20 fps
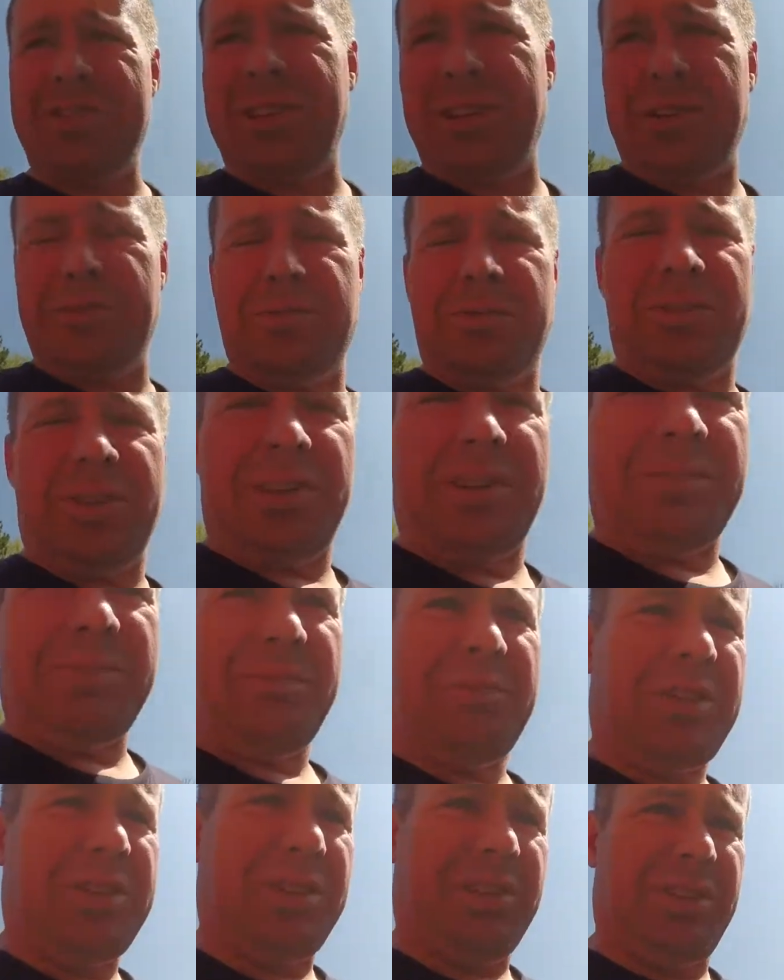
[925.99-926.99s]
sounds really
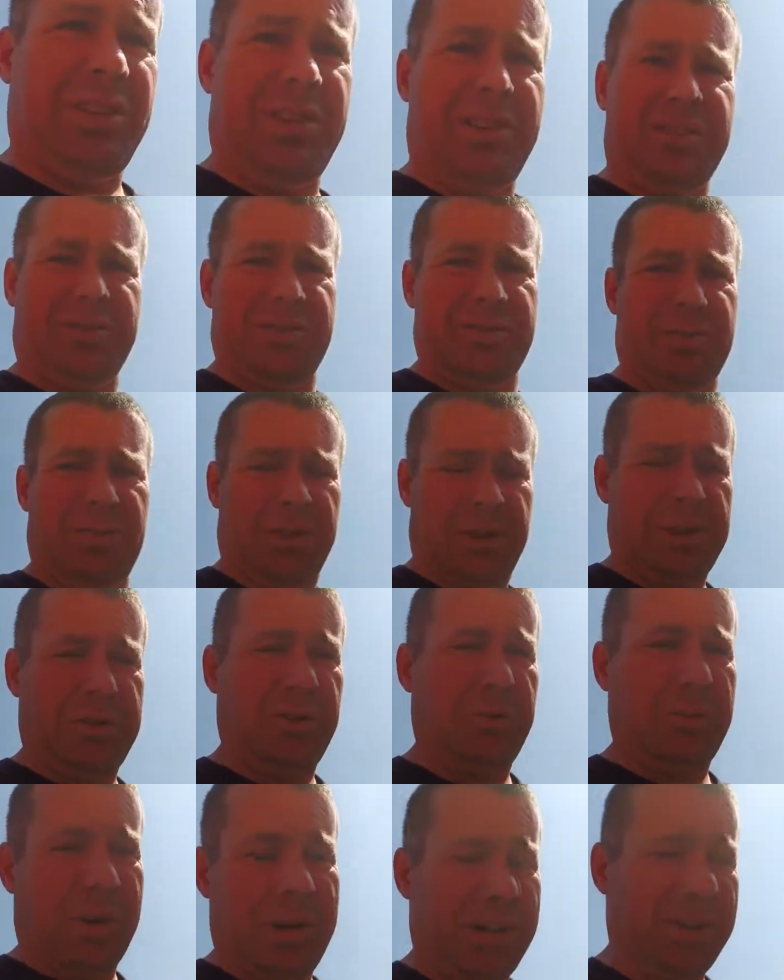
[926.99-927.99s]
silly because there's only
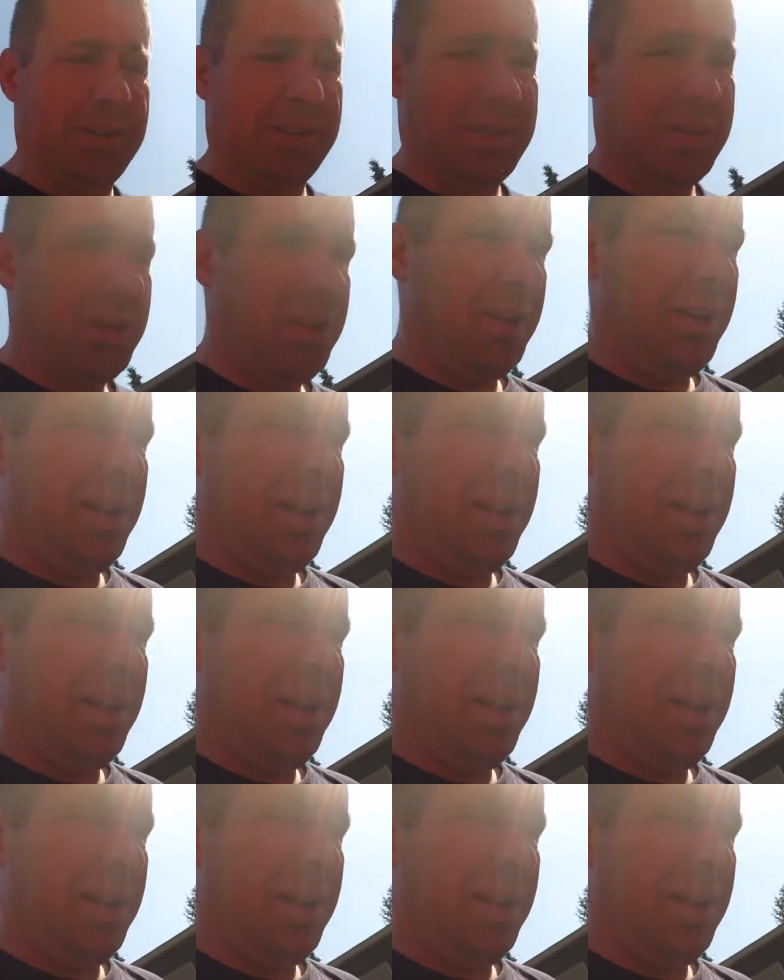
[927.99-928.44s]
two buttons.